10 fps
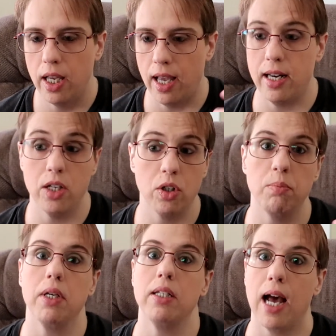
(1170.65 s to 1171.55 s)
and it could
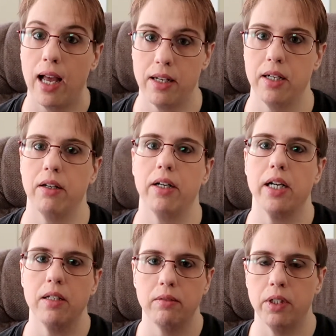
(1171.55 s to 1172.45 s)
be
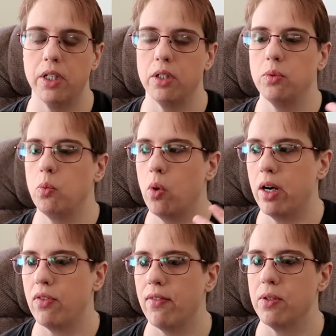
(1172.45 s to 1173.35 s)
dietary, you know,
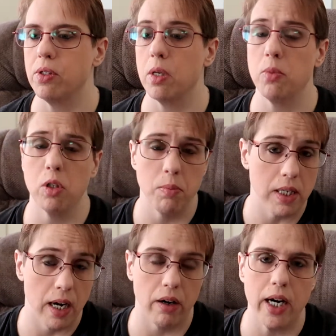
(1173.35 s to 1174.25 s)
whatever I've consumed could be
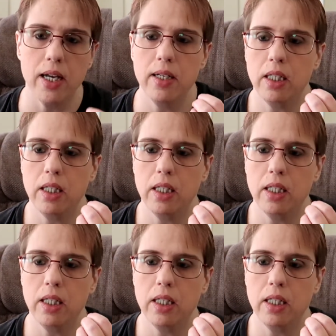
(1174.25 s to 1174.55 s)
dairy,